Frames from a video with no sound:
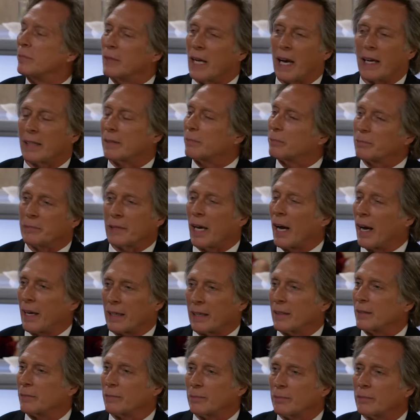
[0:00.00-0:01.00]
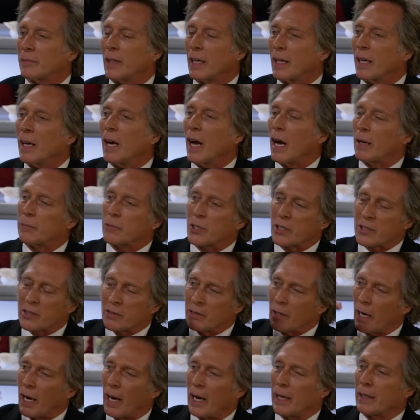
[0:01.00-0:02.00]
not on it. I'm just
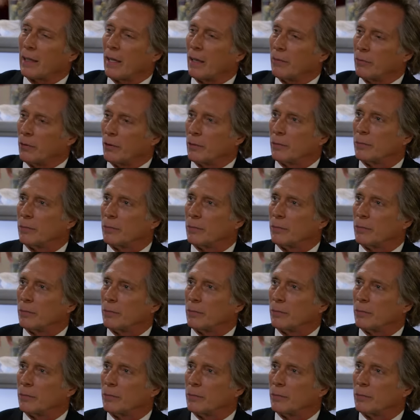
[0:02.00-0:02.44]
eye level.